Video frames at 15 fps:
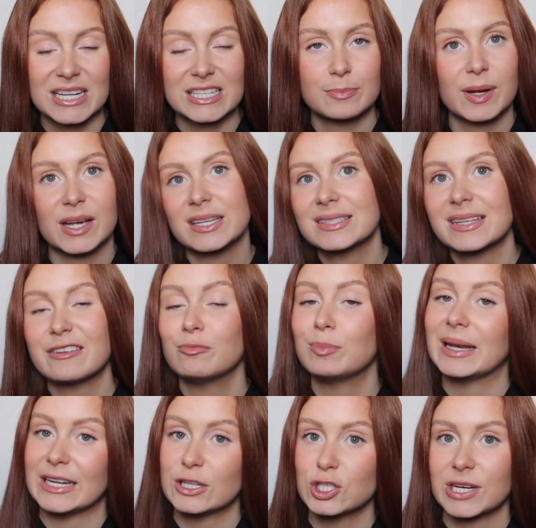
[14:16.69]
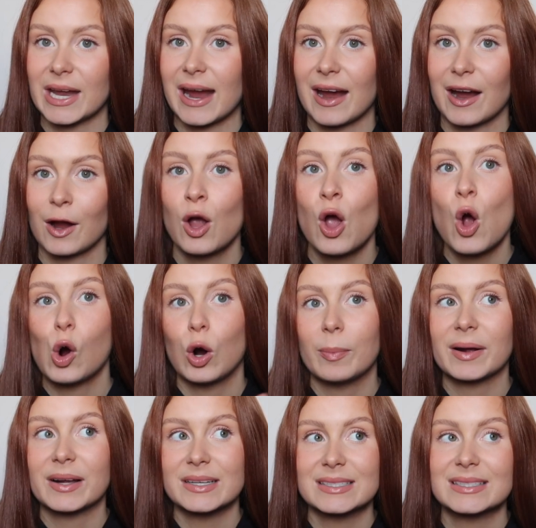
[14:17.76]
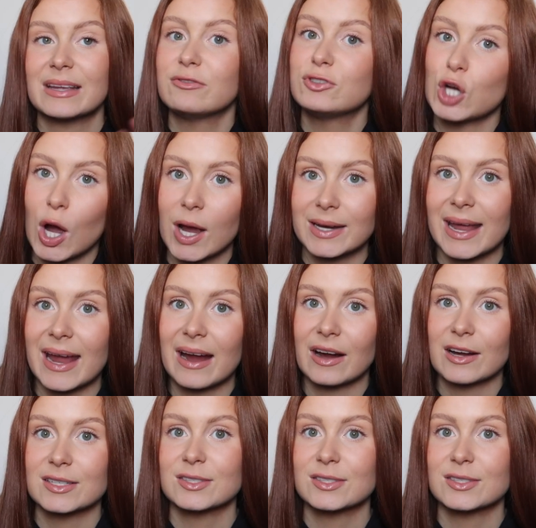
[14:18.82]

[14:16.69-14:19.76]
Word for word: is because they've bleached hair or because they've dyed hair,